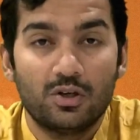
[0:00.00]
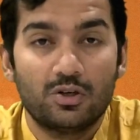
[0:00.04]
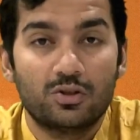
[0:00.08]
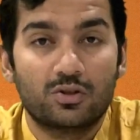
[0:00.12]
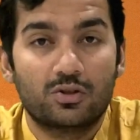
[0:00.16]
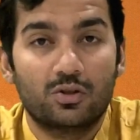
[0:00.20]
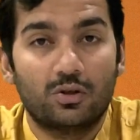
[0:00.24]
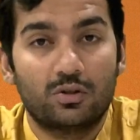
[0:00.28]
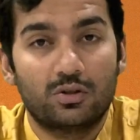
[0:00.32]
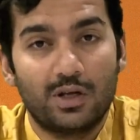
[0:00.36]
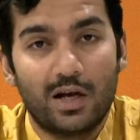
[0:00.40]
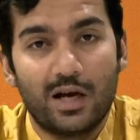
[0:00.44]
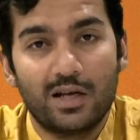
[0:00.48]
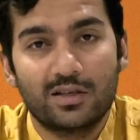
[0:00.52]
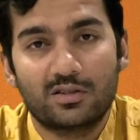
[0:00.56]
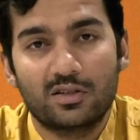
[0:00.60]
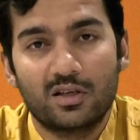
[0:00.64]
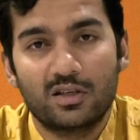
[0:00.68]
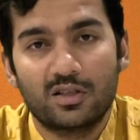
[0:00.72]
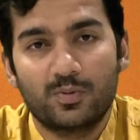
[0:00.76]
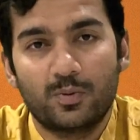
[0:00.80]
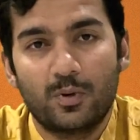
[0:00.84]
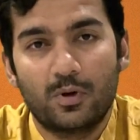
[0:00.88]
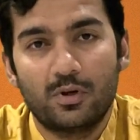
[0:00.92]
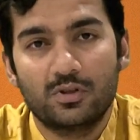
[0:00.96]
So task
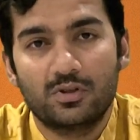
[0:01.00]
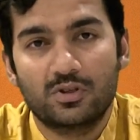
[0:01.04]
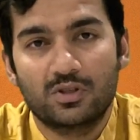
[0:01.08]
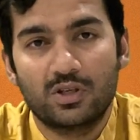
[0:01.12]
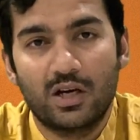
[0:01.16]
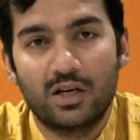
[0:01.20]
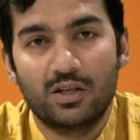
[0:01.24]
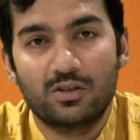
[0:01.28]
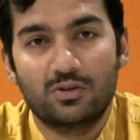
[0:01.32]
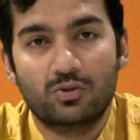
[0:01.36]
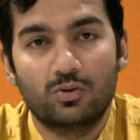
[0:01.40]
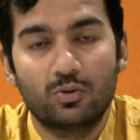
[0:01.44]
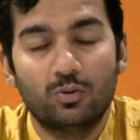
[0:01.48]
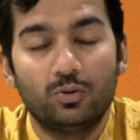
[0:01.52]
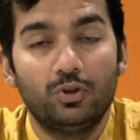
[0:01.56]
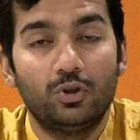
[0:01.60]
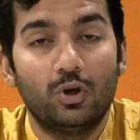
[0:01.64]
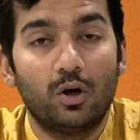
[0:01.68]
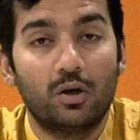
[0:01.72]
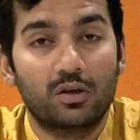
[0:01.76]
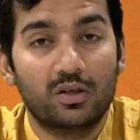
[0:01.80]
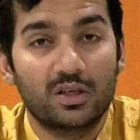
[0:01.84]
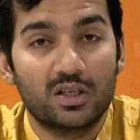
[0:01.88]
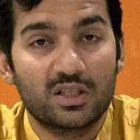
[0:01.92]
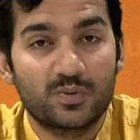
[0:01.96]
response stands to
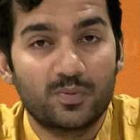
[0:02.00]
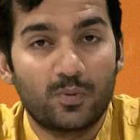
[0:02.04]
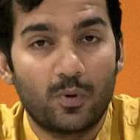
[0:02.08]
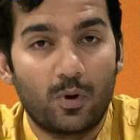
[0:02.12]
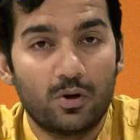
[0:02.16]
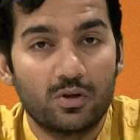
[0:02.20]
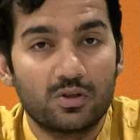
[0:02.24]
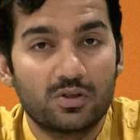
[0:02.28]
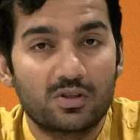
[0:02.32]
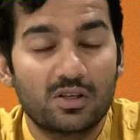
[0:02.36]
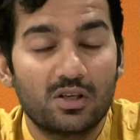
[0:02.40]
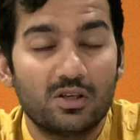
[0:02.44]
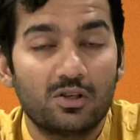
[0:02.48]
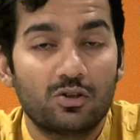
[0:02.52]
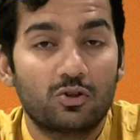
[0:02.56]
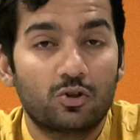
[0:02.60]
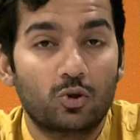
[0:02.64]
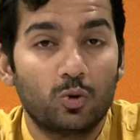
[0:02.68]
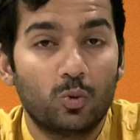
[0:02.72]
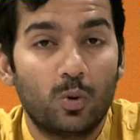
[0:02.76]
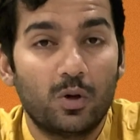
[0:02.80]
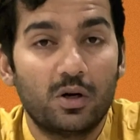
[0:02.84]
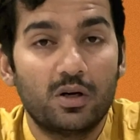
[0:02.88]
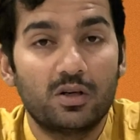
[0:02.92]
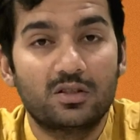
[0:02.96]
your response
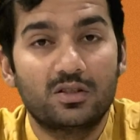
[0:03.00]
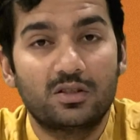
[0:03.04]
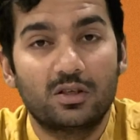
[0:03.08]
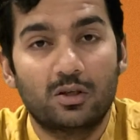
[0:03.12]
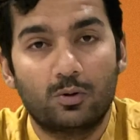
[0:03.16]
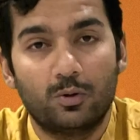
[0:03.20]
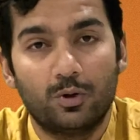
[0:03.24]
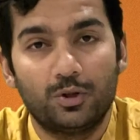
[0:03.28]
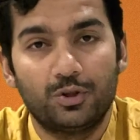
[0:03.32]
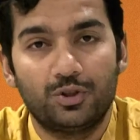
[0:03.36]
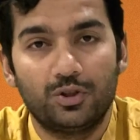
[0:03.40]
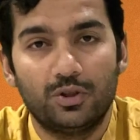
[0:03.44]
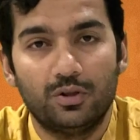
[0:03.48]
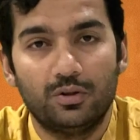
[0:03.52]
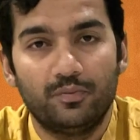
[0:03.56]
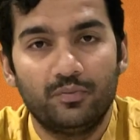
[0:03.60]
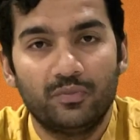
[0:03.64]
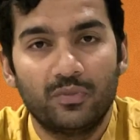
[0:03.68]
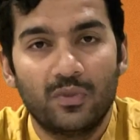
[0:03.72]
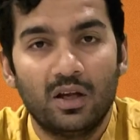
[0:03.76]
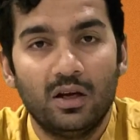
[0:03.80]
towards the question.